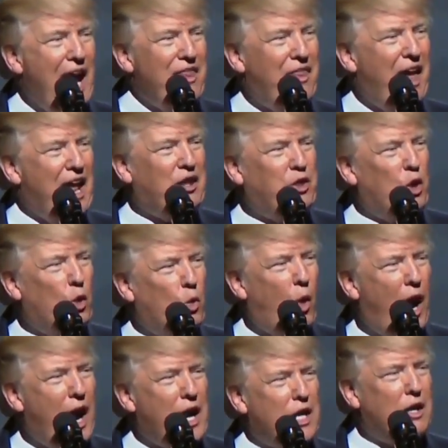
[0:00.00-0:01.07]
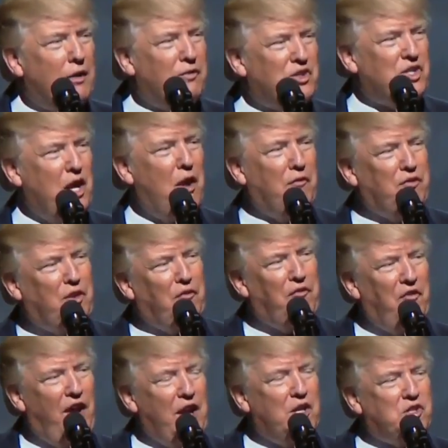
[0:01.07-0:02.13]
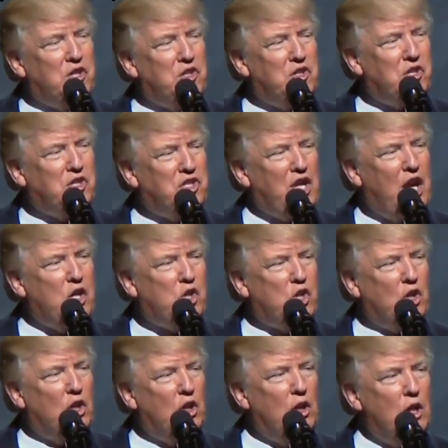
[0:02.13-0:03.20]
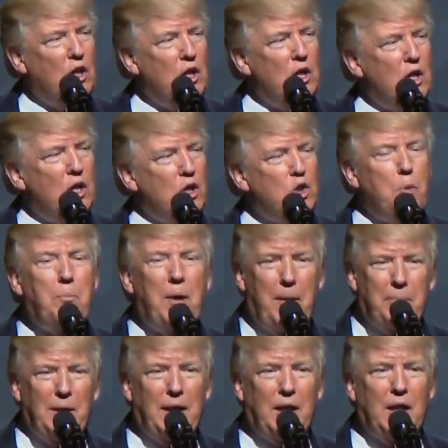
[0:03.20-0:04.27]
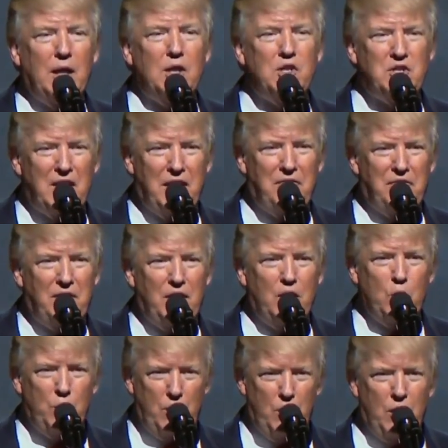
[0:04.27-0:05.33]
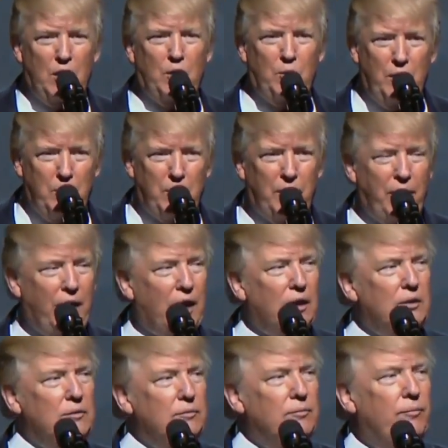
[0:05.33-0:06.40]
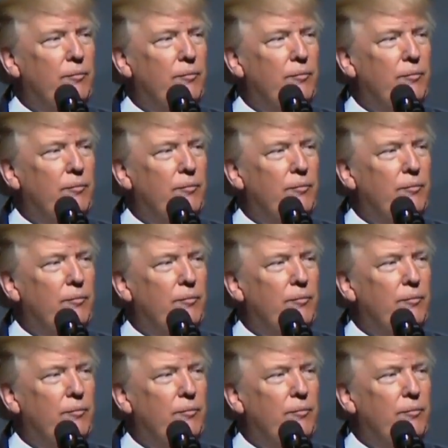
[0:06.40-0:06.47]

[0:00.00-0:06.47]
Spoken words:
and that the right of self-defense is essential to public safety. Do we all agree with that?